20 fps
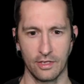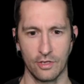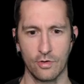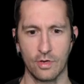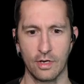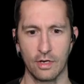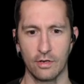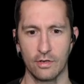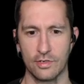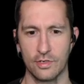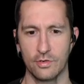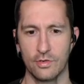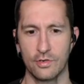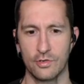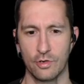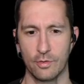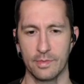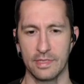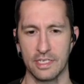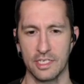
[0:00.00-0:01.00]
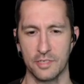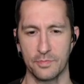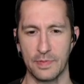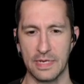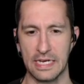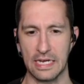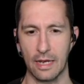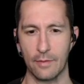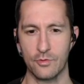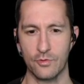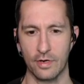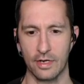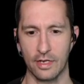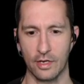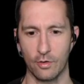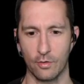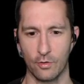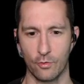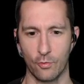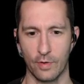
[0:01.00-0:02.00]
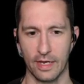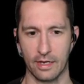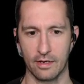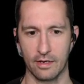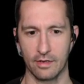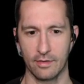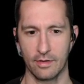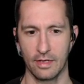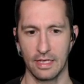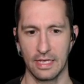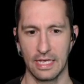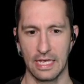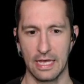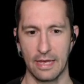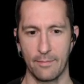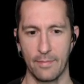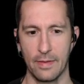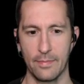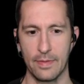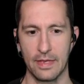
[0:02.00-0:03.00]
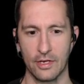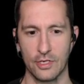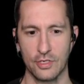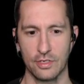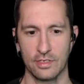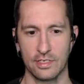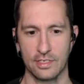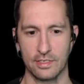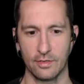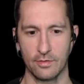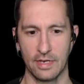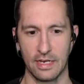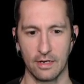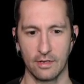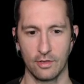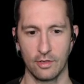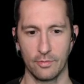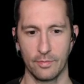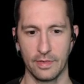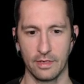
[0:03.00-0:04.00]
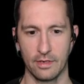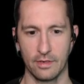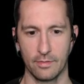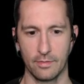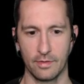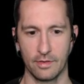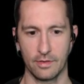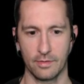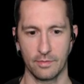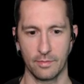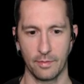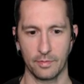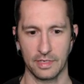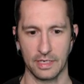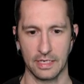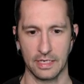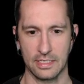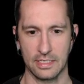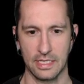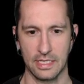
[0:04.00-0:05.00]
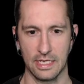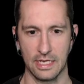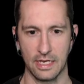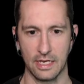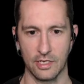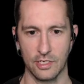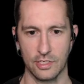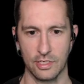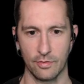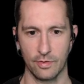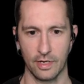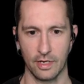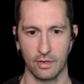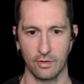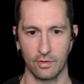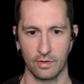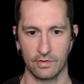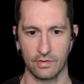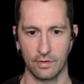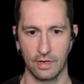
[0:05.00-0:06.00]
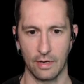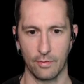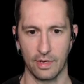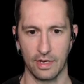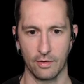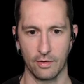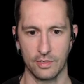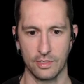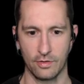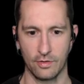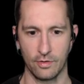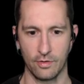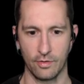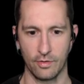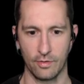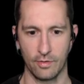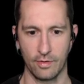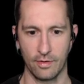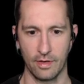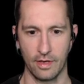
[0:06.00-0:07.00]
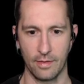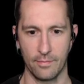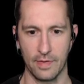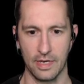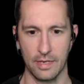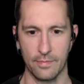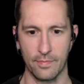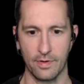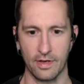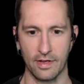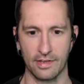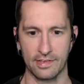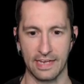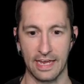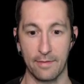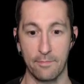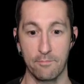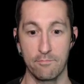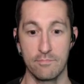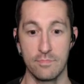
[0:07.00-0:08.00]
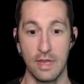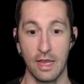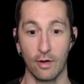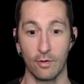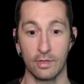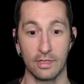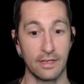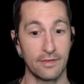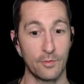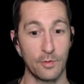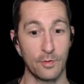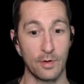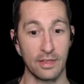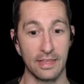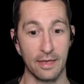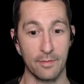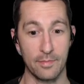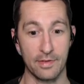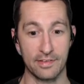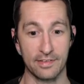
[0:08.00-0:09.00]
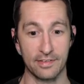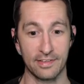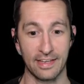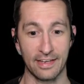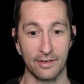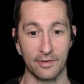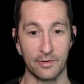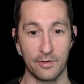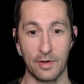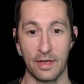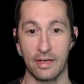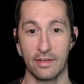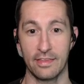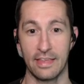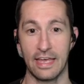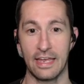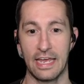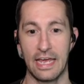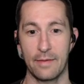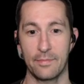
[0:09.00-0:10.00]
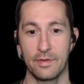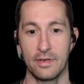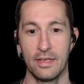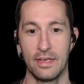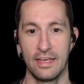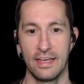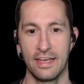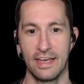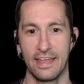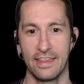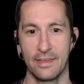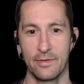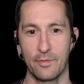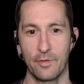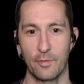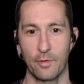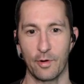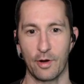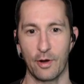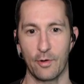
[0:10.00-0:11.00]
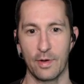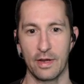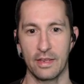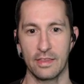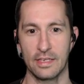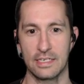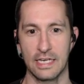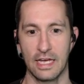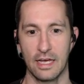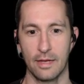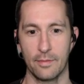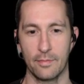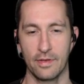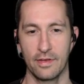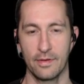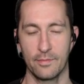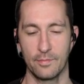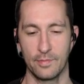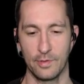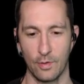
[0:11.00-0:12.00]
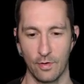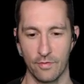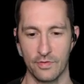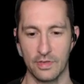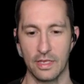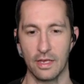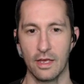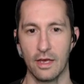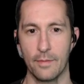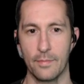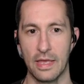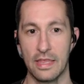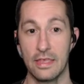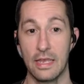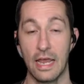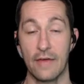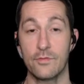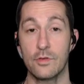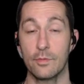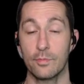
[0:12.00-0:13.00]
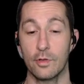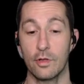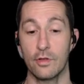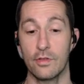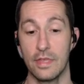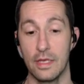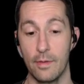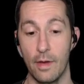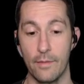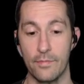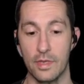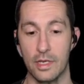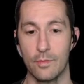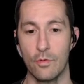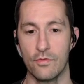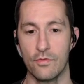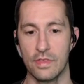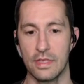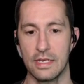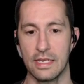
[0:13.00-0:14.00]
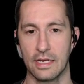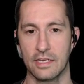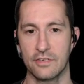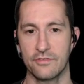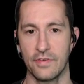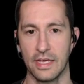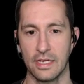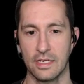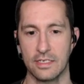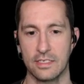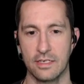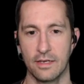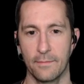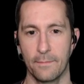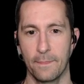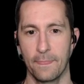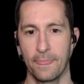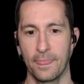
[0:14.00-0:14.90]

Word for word: You can also determine the speed. I'm trying to go quick. Maybe I should slow down a little bit to be able to get to the edge. Here we go. So now we go to mini boss. I narrowly avoided that missile. I don't know how that happened. And then we work our way to the top, blow everything up, and then after you blow them up, then you move to the next phase.